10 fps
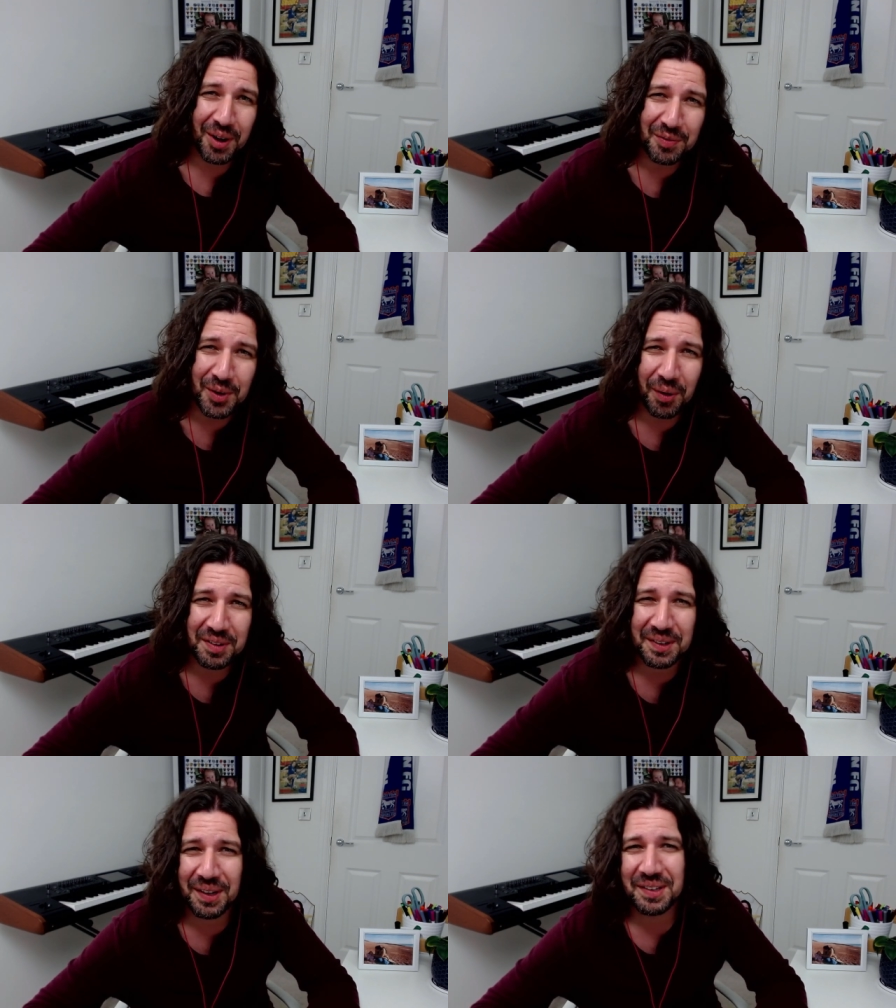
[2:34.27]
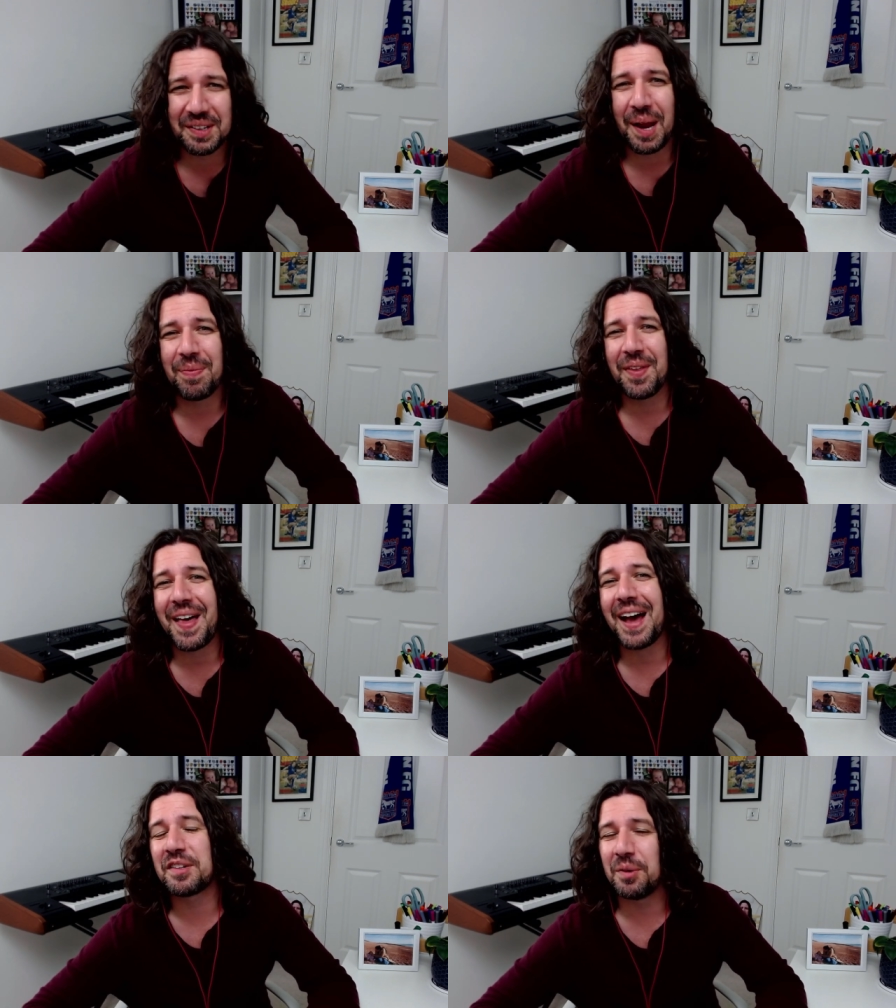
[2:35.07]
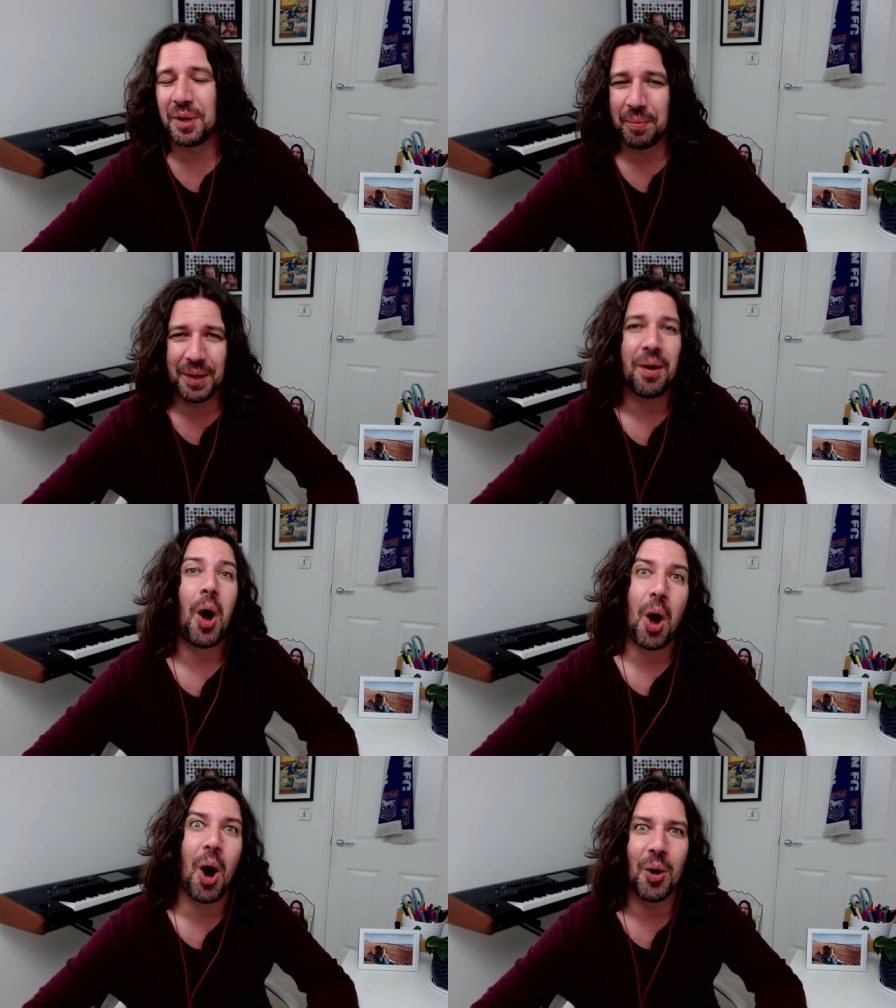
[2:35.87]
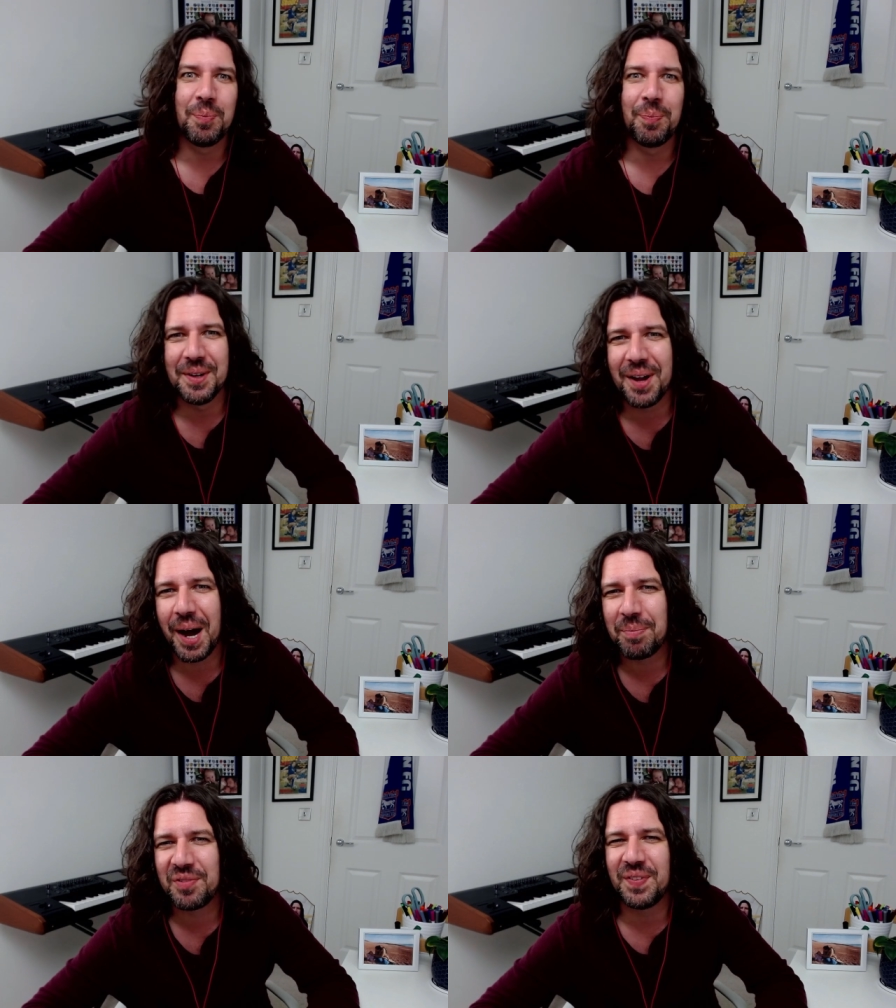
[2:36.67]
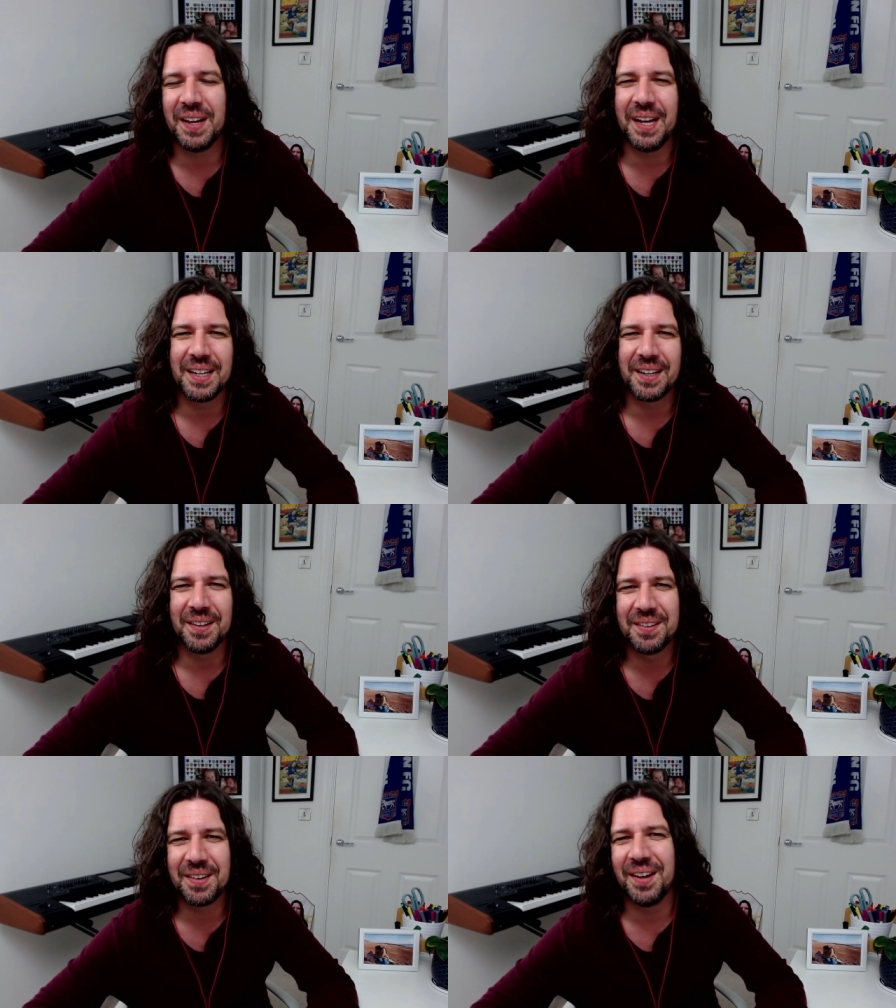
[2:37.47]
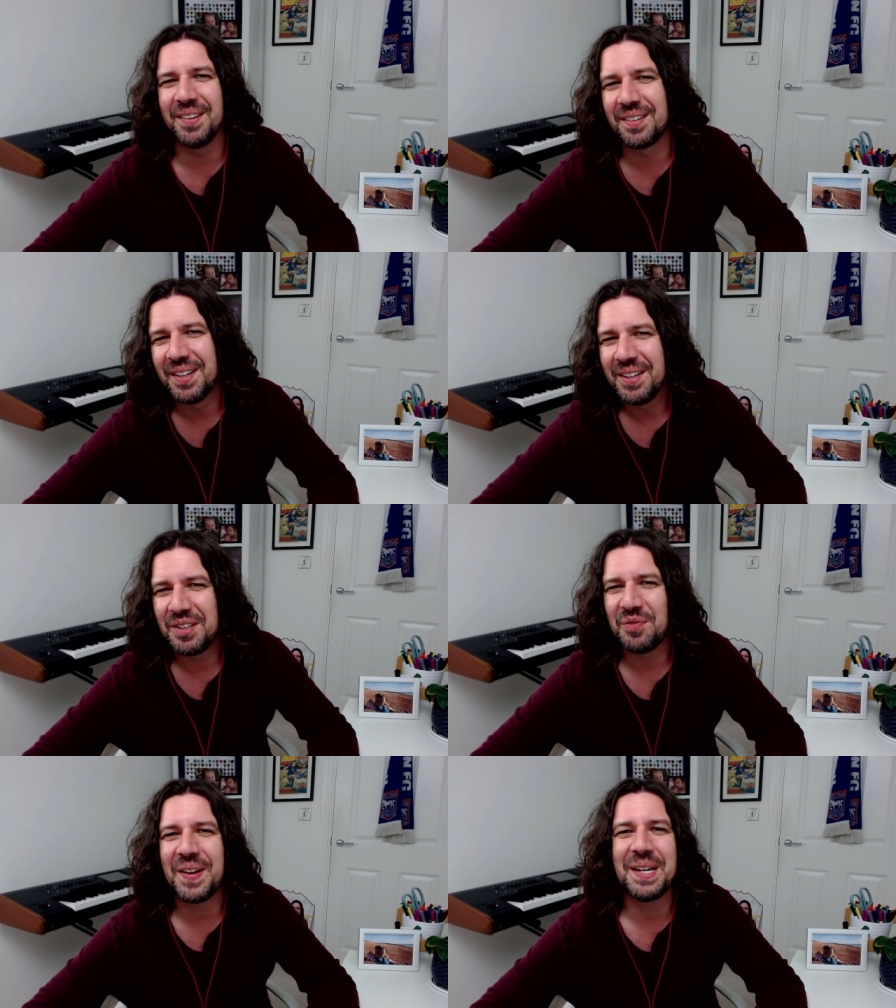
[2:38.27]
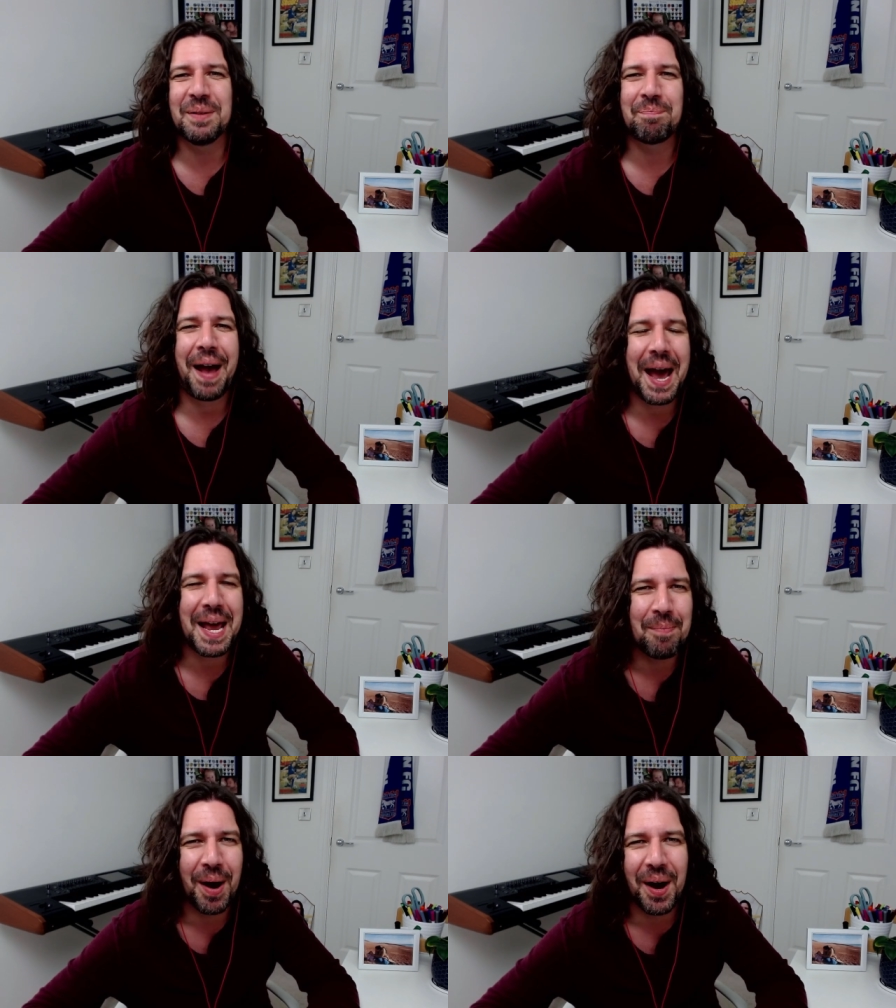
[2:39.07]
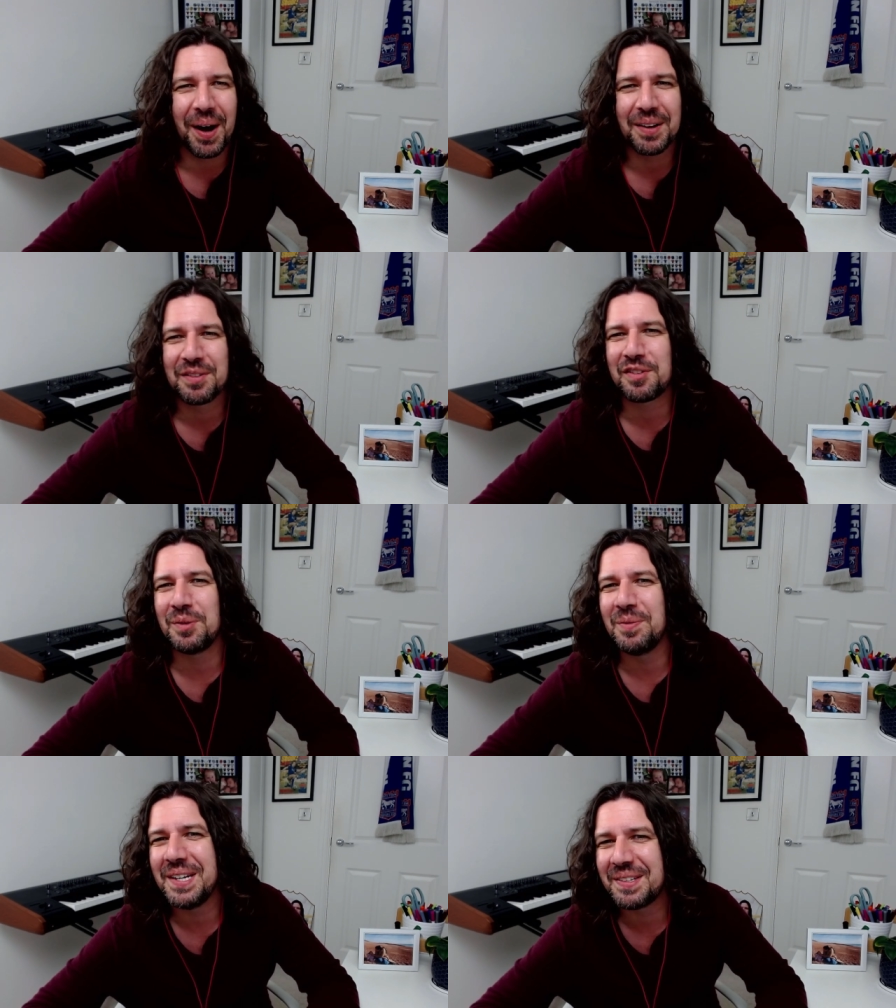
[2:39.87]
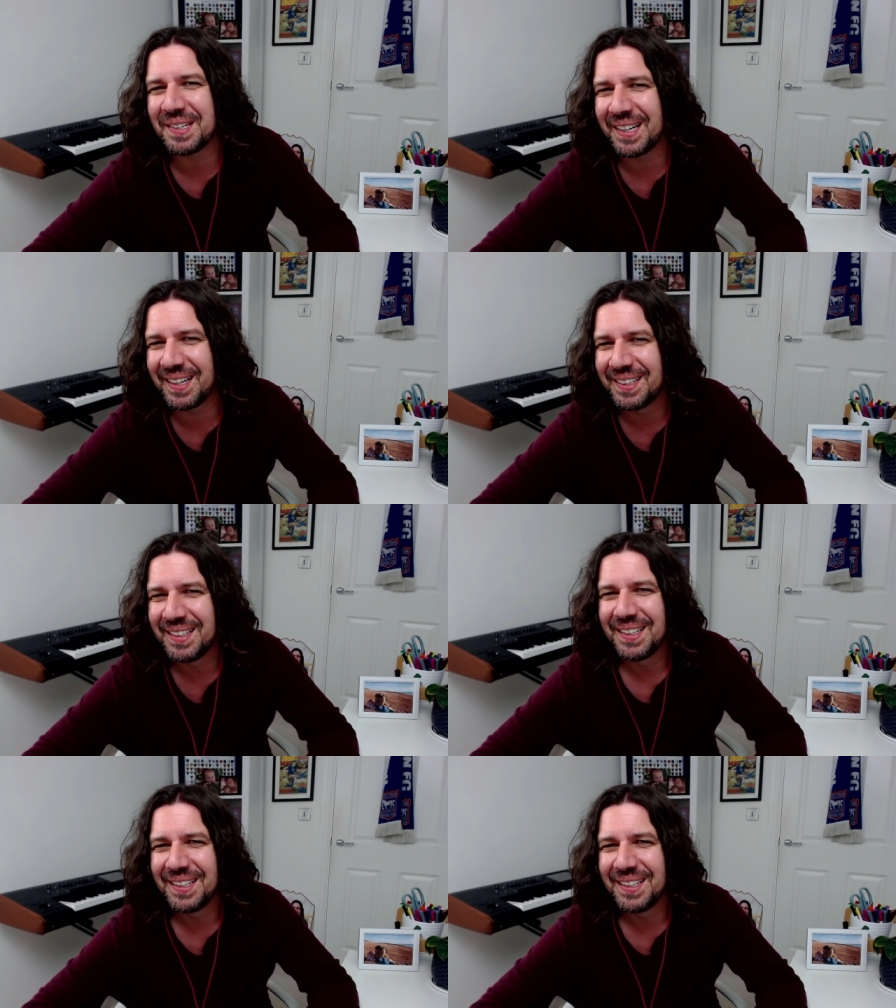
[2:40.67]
of course, accept that that tournament opened up for England and defeating Panama, Tunisia,